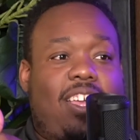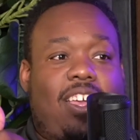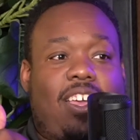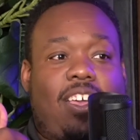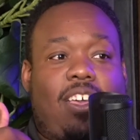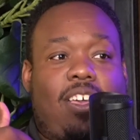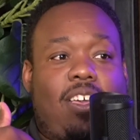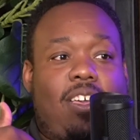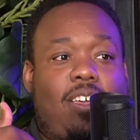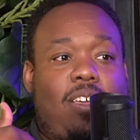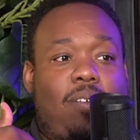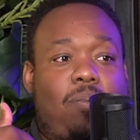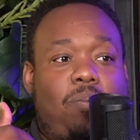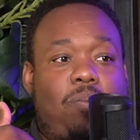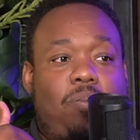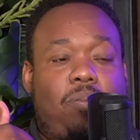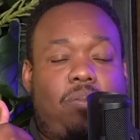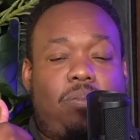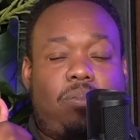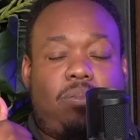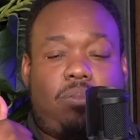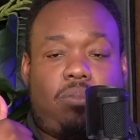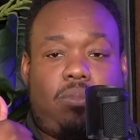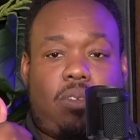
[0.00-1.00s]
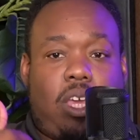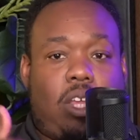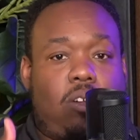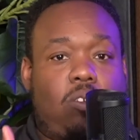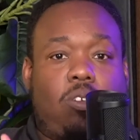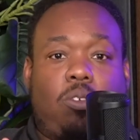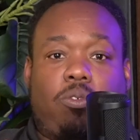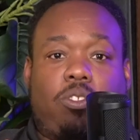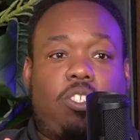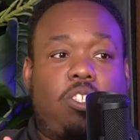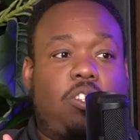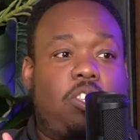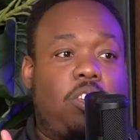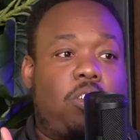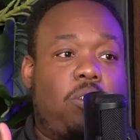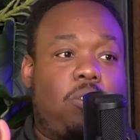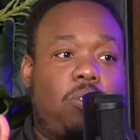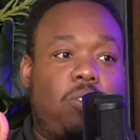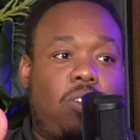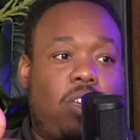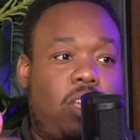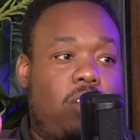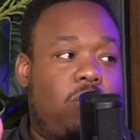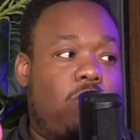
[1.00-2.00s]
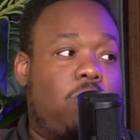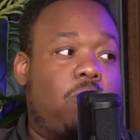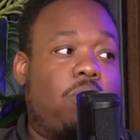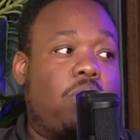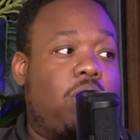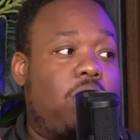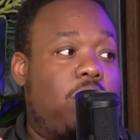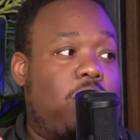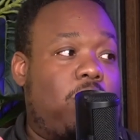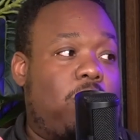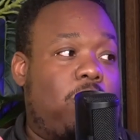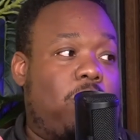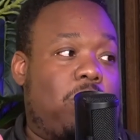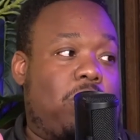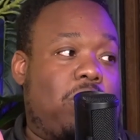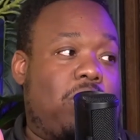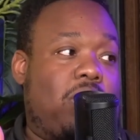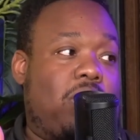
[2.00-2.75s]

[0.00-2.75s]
I don't know what to do. I don't know where to go,